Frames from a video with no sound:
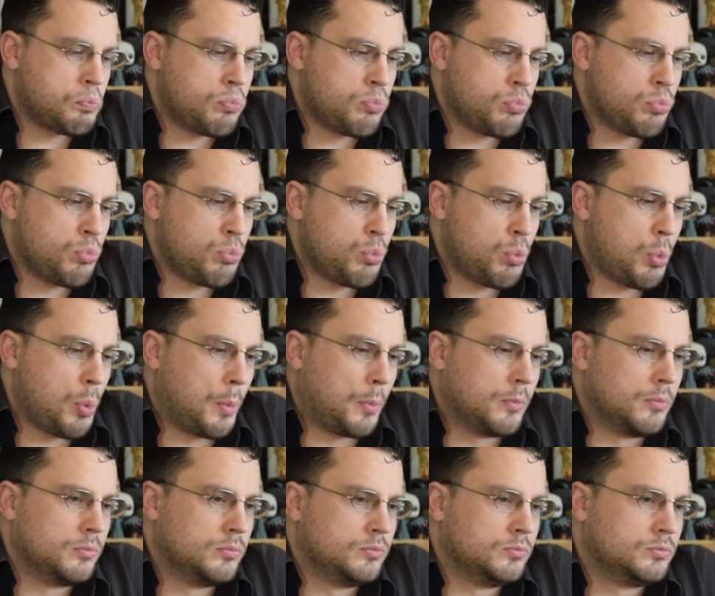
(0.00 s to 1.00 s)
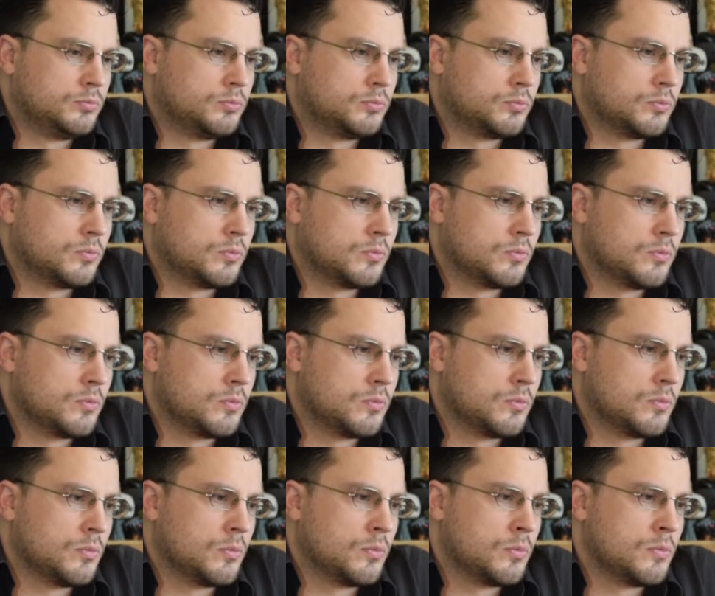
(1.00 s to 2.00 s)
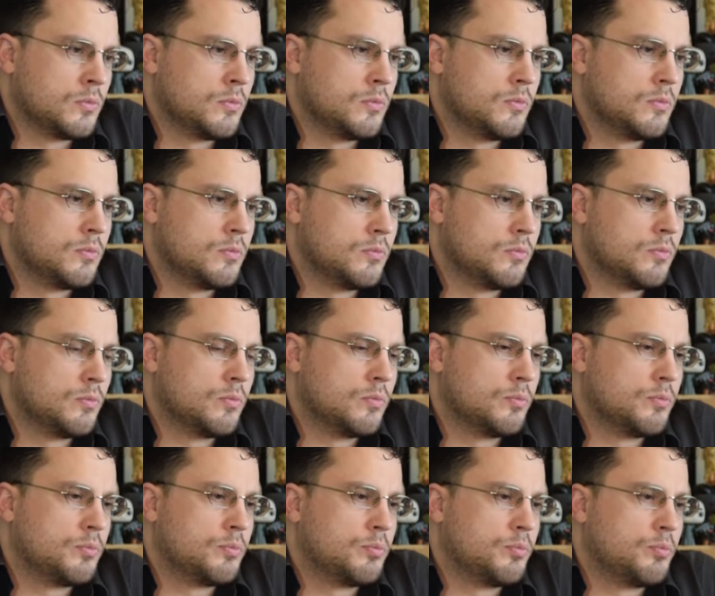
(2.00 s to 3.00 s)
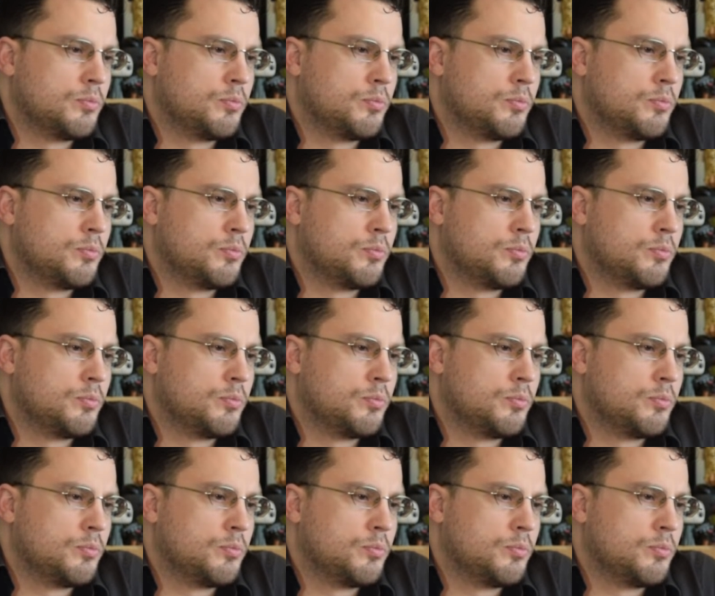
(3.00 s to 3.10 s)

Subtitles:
(silent)